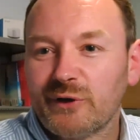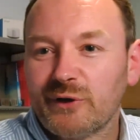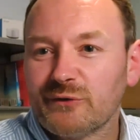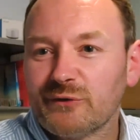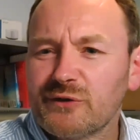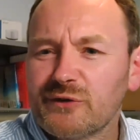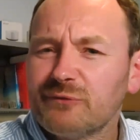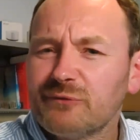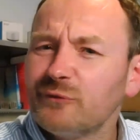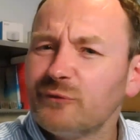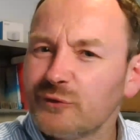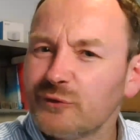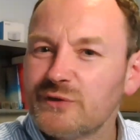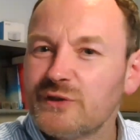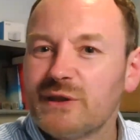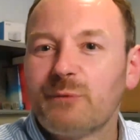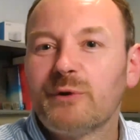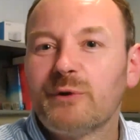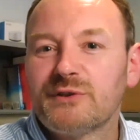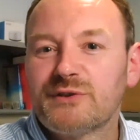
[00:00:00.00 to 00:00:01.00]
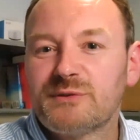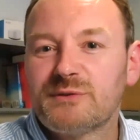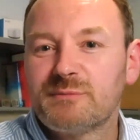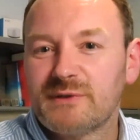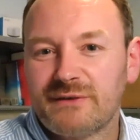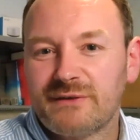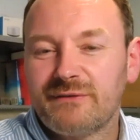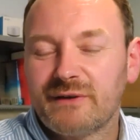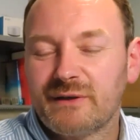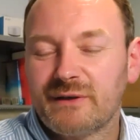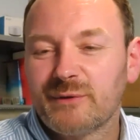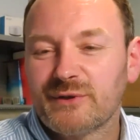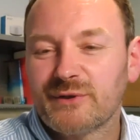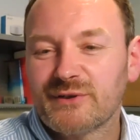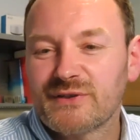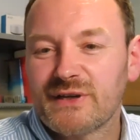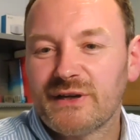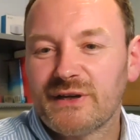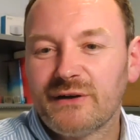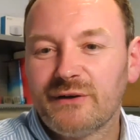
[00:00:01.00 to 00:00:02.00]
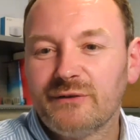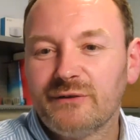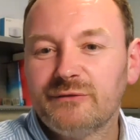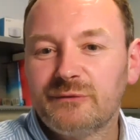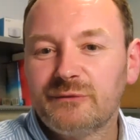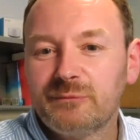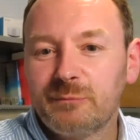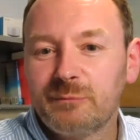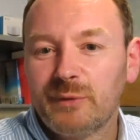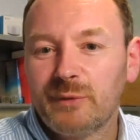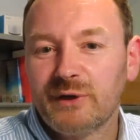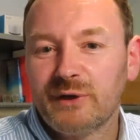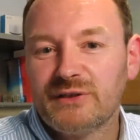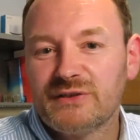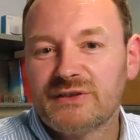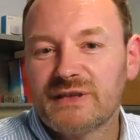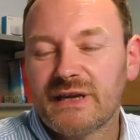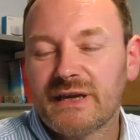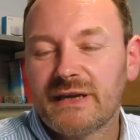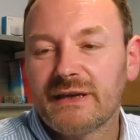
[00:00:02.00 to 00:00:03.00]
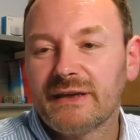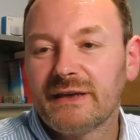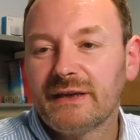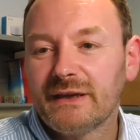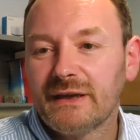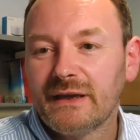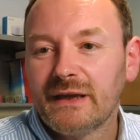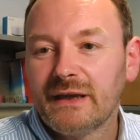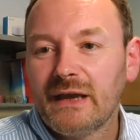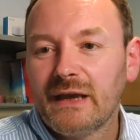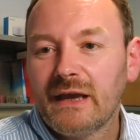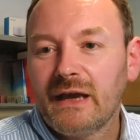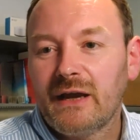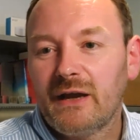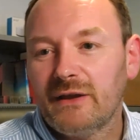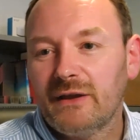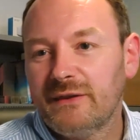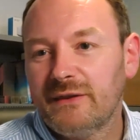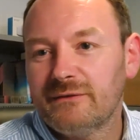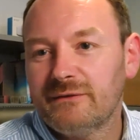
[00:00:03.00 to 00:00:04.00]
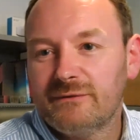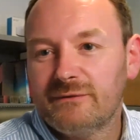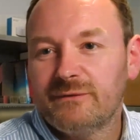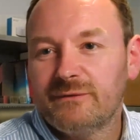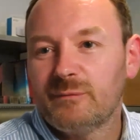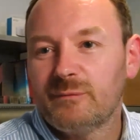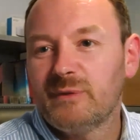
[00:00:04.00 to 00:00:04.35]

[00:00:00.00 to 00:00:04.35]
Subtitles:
I've not seen that one specifically myself, but as you say, I think for me,